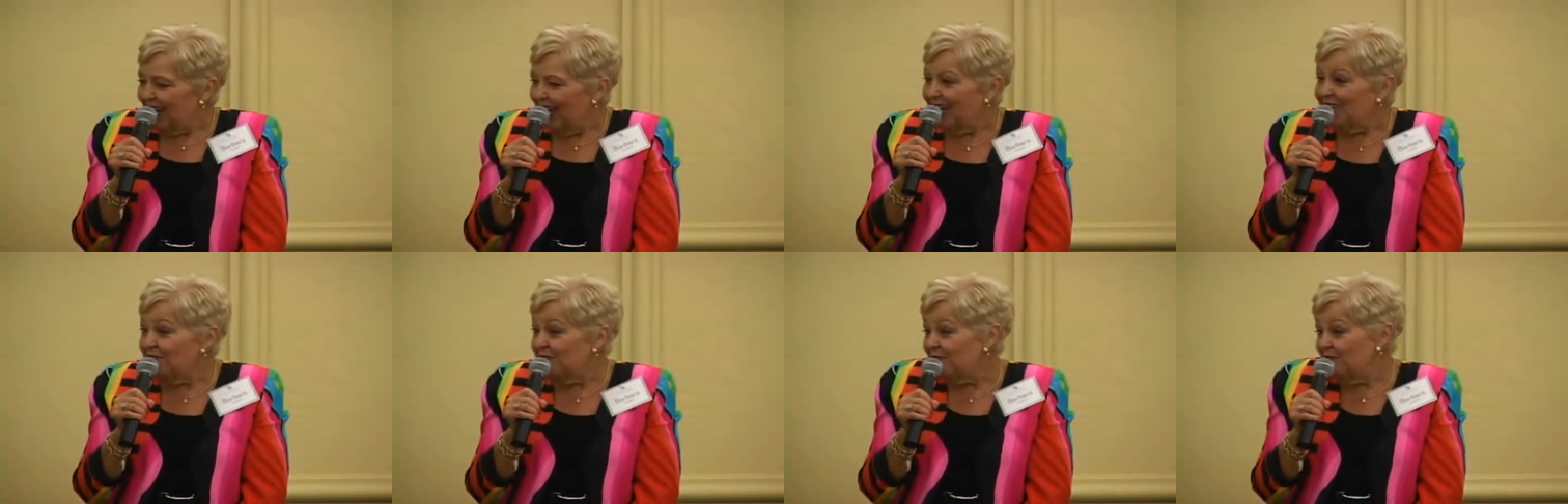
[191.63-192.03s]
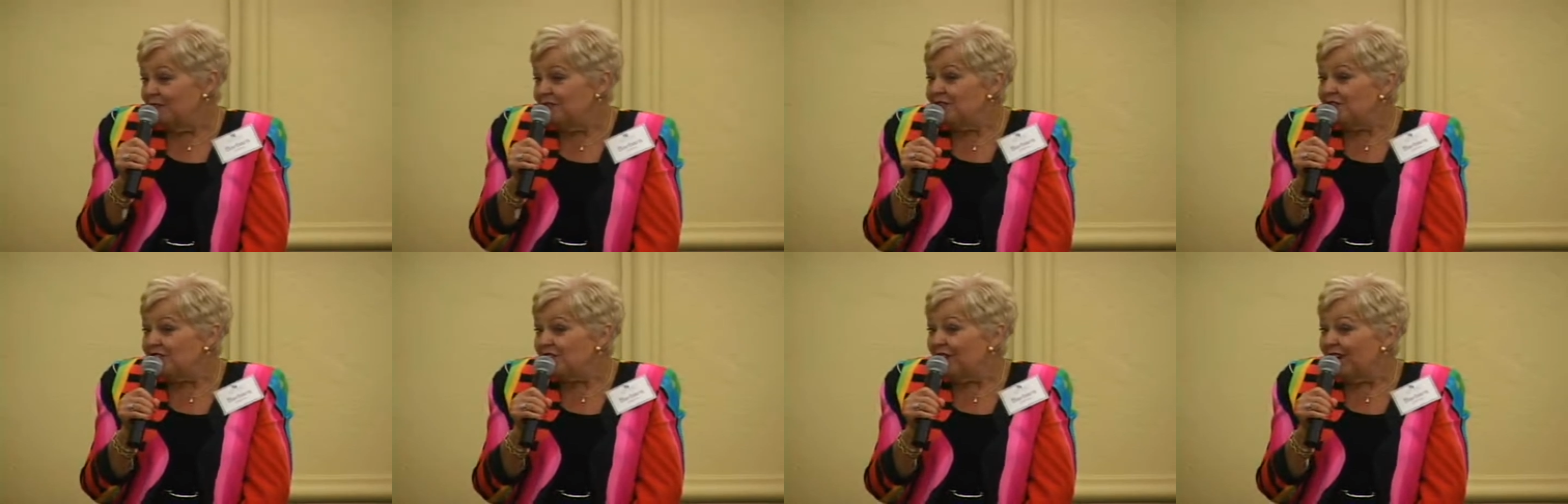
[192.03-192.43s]
And the
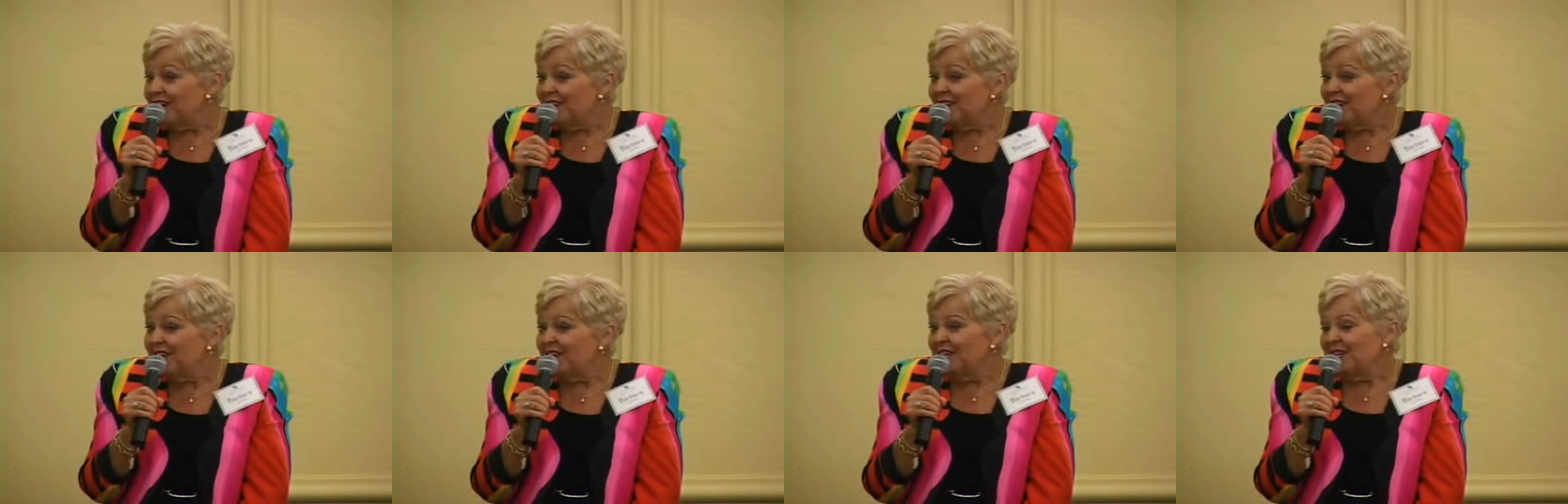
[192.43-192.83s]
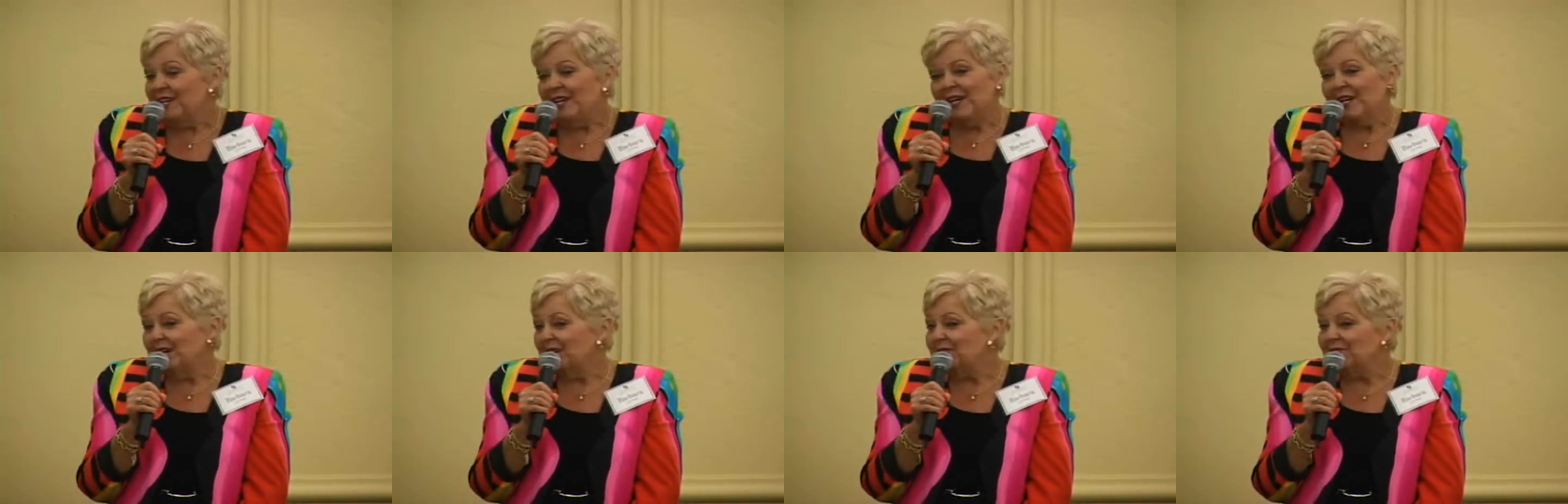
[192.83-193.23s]
future, I think,
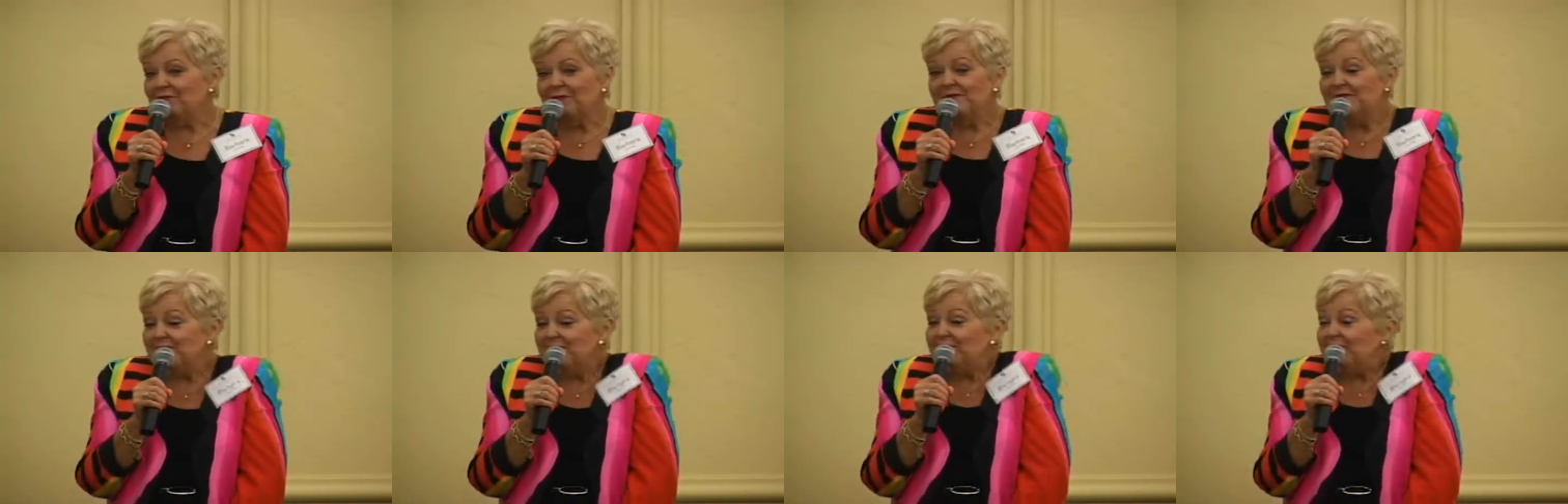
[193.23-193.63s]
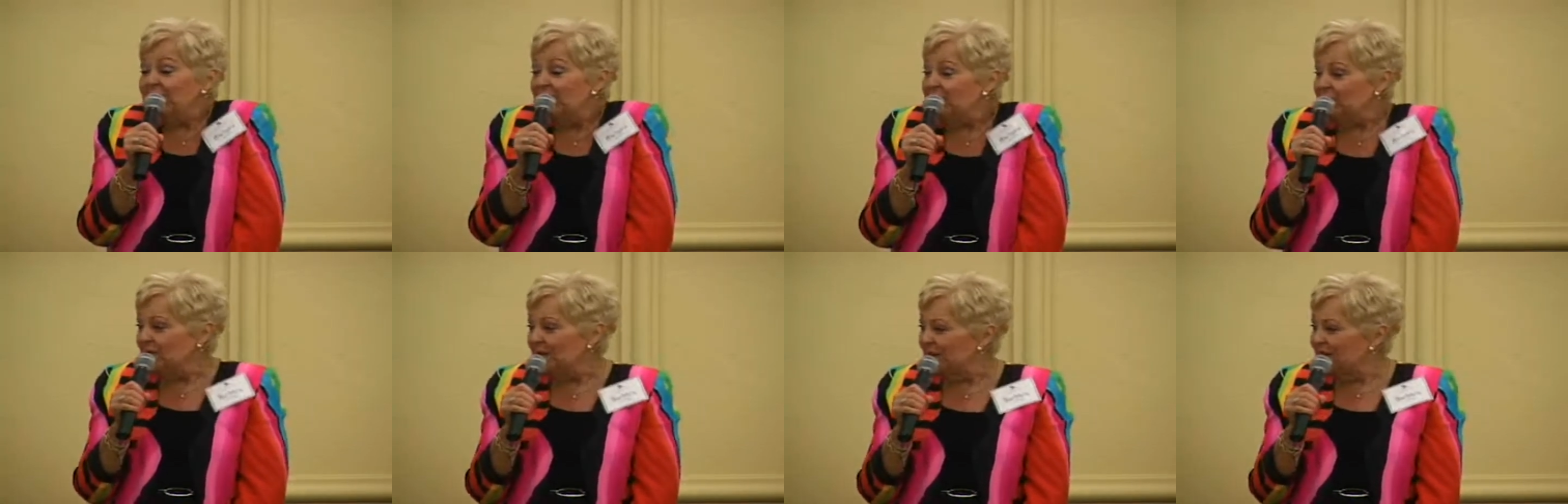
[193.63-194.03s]
we've still
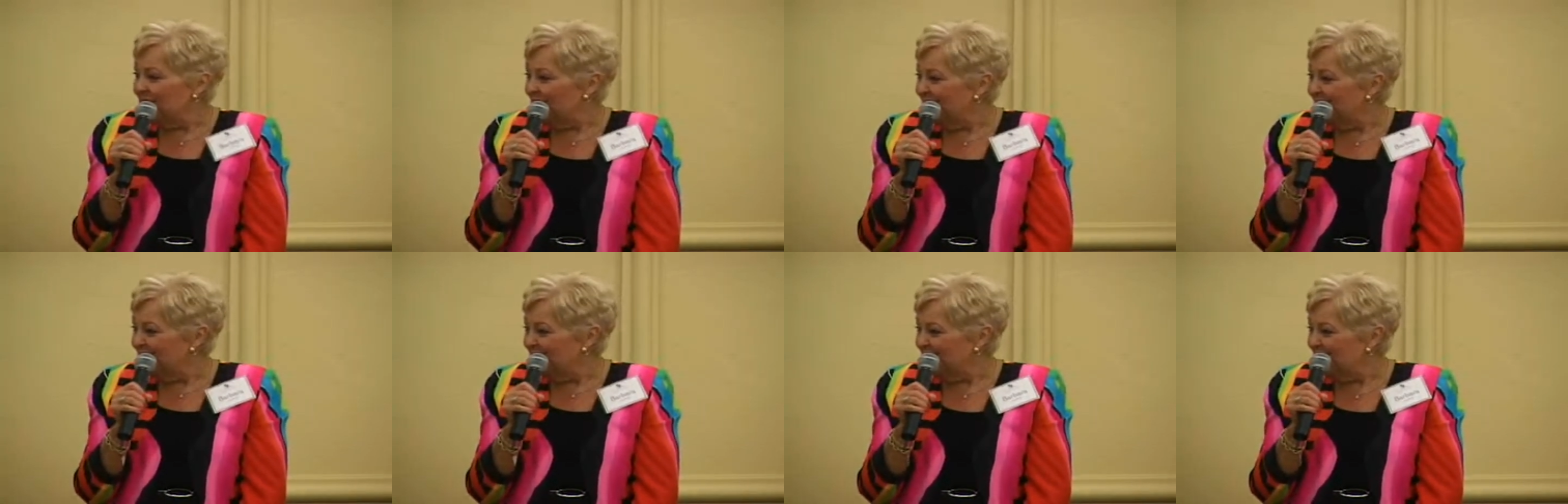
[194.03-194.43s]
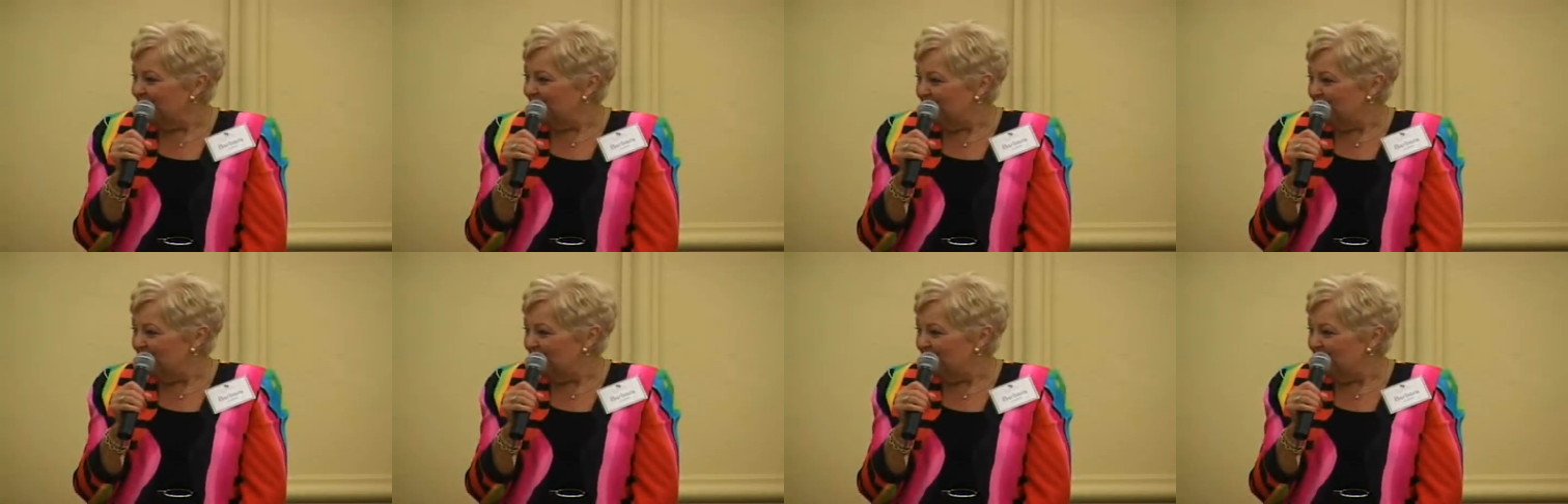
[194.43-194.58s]
got to win hearts.